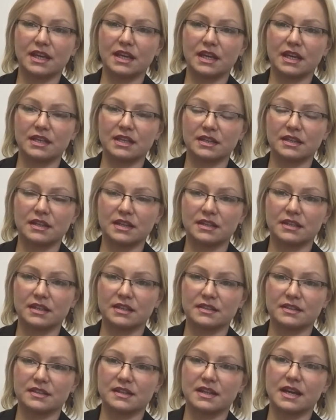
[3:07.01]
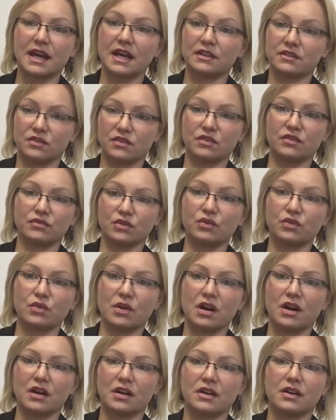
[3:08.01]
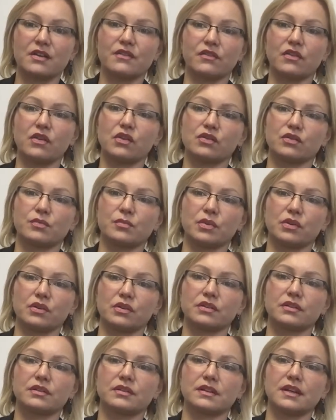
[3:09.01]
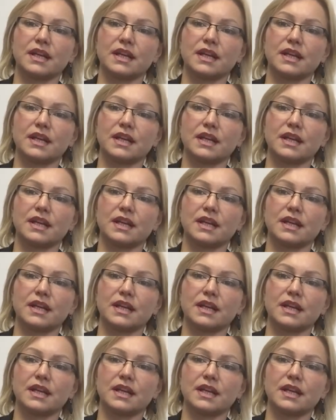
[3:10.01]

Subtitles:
It is either you are vulnerable